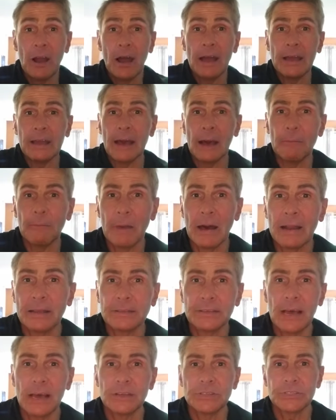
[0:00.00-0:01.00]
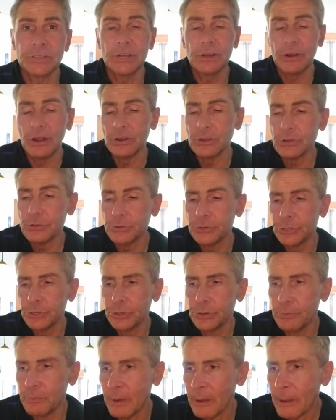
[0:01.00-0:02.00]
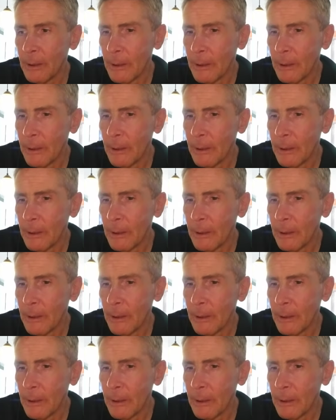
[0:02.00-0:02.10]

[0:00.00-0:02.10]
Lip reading: I got monetized here on YouTube.